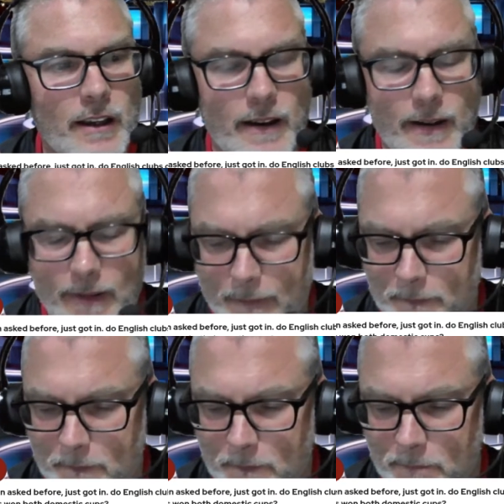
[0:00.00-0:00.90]

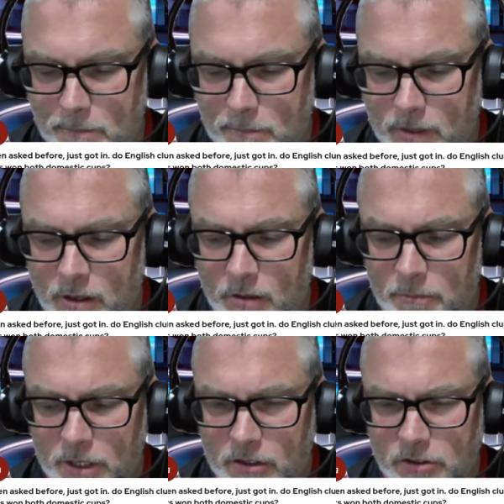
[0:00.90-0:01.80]
Um,
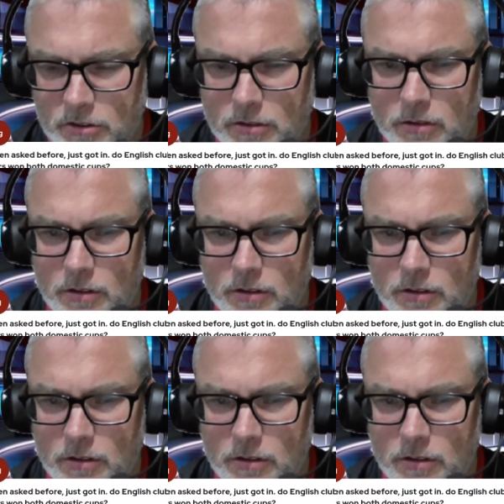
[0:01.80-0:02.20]
because